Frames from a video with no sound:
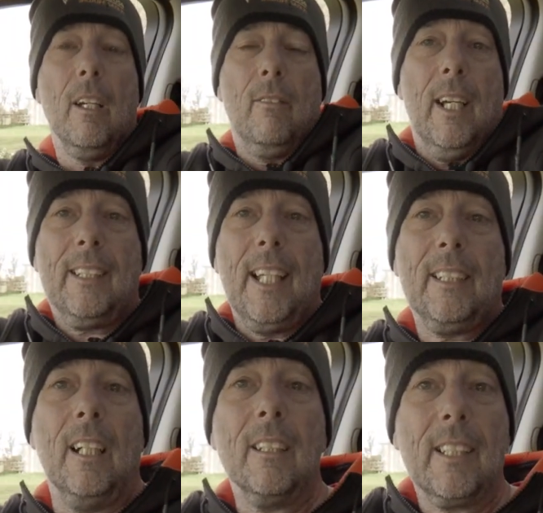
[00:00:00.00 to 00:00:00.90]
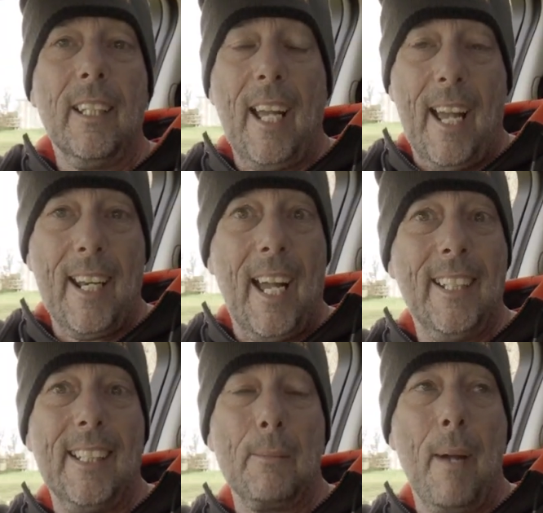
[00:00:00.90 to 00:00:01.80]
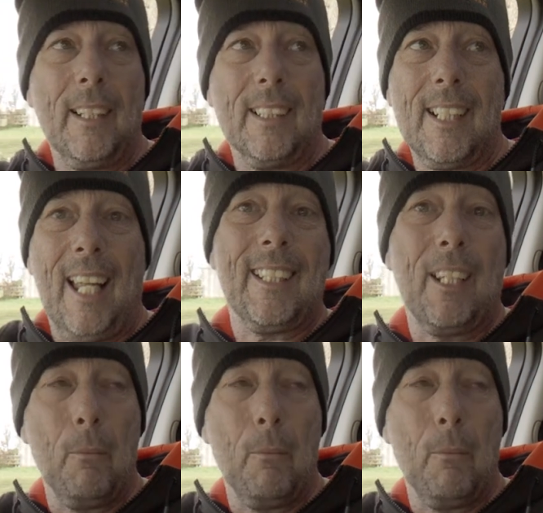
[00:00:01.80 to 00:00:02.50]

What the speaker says: Rouse Dad Dancing and 80s Madness Classic.